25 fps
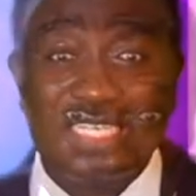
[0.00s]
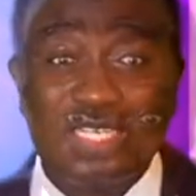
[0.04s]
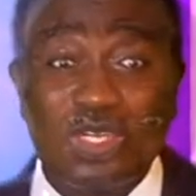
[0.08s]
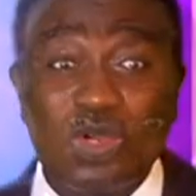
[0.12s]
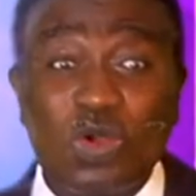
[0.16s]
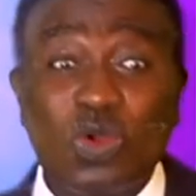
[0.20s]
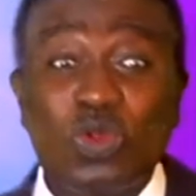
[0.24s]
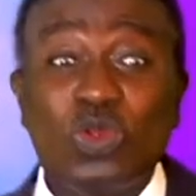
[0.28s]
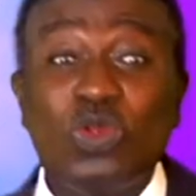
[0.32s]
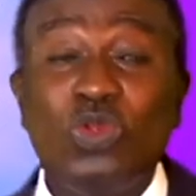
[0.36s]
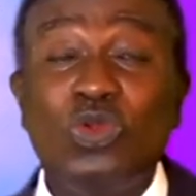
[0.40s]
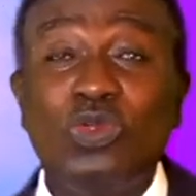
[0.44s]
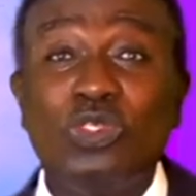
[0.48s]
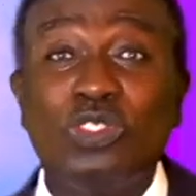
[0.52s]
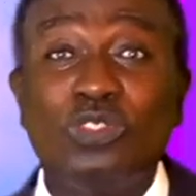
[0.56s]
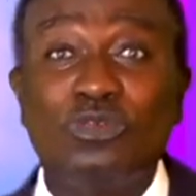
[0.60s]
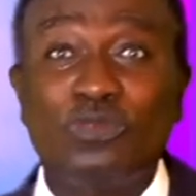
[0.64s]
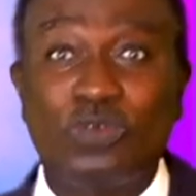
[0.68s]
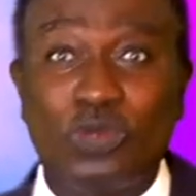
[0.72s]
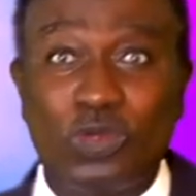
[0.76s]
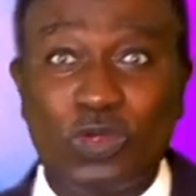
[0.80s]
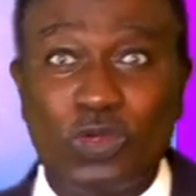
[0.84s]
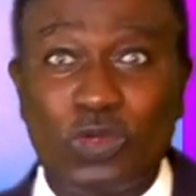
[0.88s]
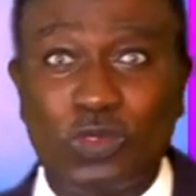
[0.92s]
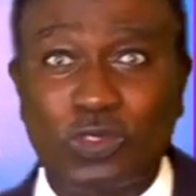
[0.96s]
or lose
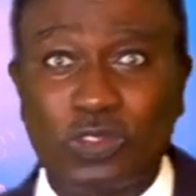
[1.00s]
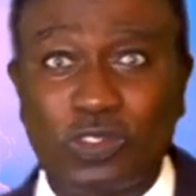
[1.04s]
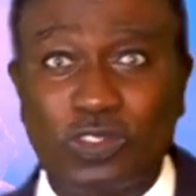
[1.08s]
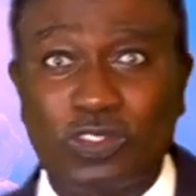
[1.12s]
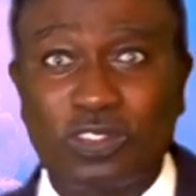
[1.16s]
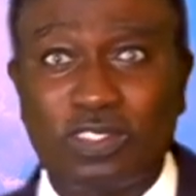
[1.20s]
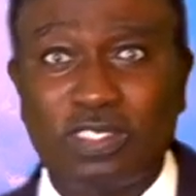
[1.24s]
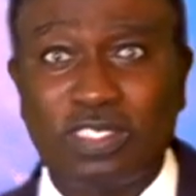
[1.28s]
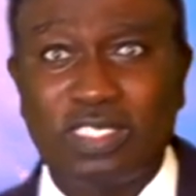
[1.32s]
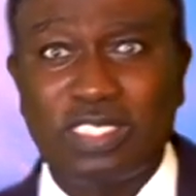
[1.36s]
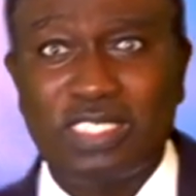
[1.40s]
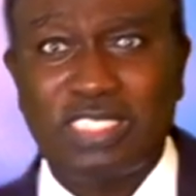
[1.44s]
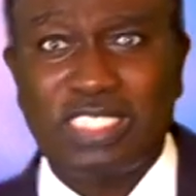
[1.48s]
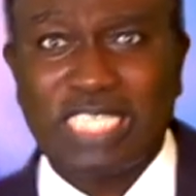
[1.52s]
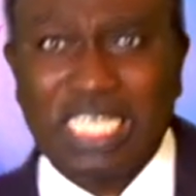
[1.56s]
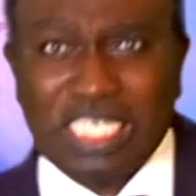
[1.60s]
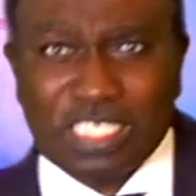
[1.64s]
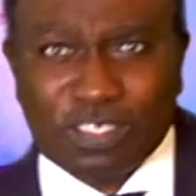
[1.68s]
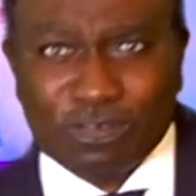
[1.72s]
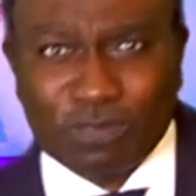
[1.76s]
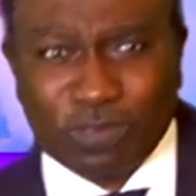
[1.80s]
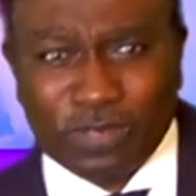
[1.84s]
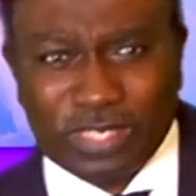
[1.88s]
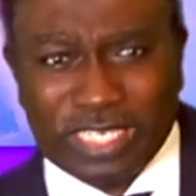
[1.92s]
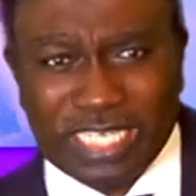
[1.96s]
focus
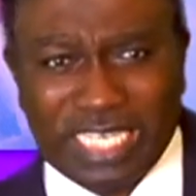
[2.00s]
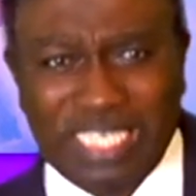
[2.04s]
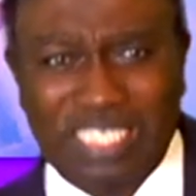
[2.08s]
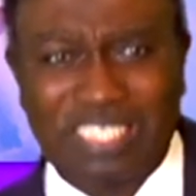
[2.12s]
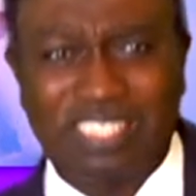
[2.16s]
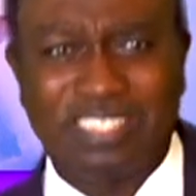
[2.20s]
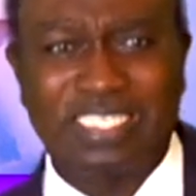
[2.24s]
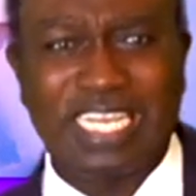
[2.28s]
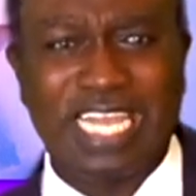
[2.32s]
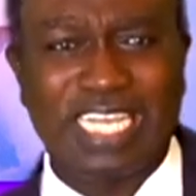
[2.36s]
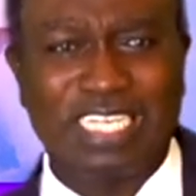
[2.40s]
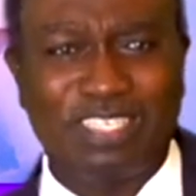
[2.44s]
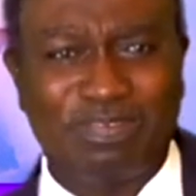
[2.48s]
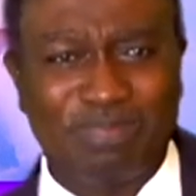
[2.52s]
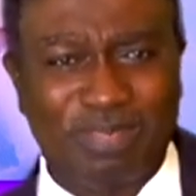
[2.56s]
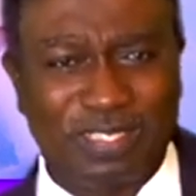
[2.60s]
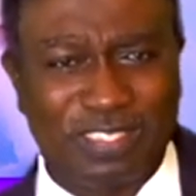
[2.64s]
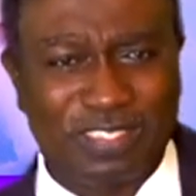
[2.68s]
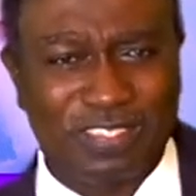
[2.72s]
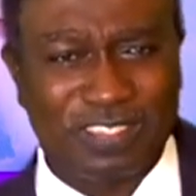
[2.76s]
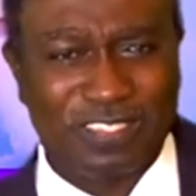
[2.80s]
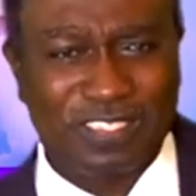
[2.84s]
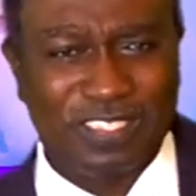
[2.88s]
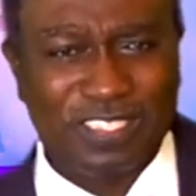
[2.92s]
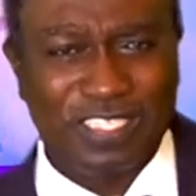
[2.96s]
just for the excitement.